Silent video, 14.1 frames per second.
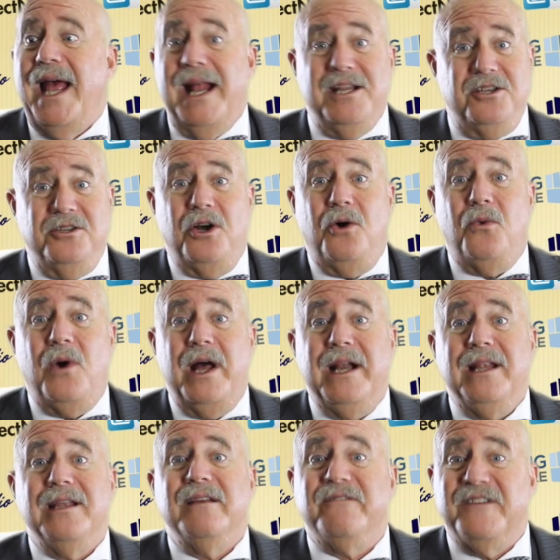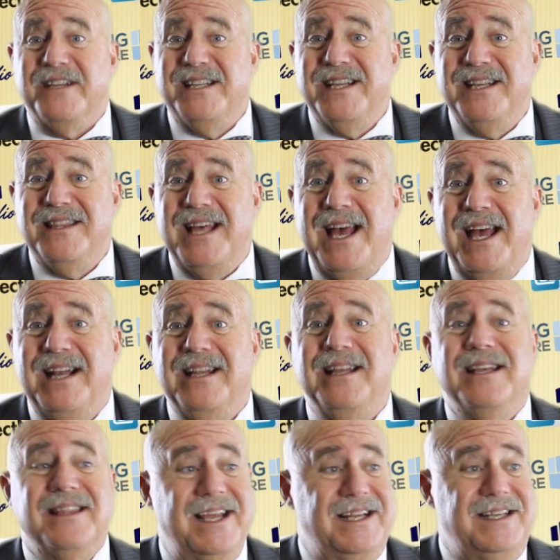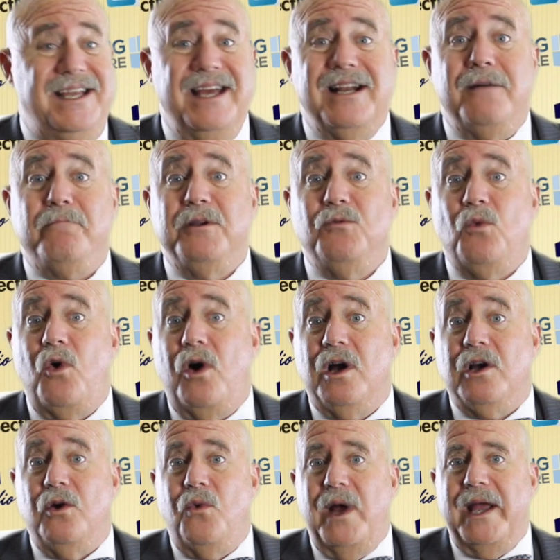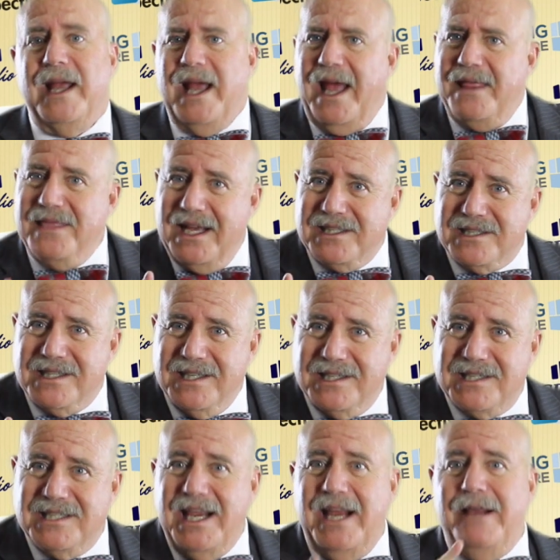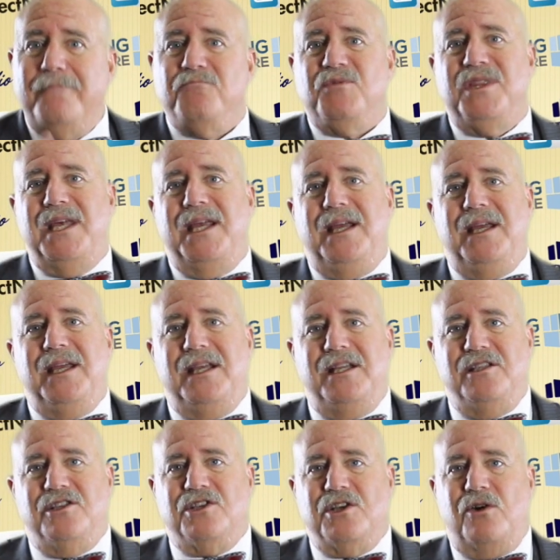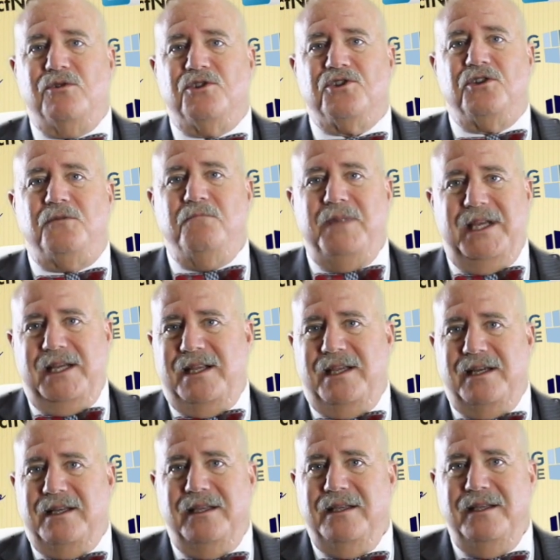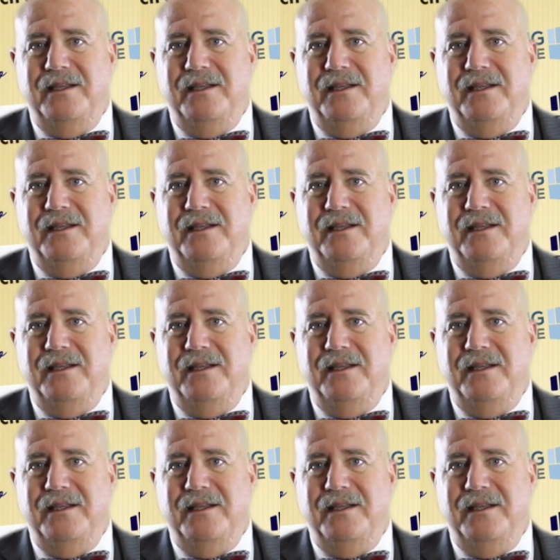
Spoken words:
And you know what? If you did that, they'd get up and walk away. And that's the same thing in social media.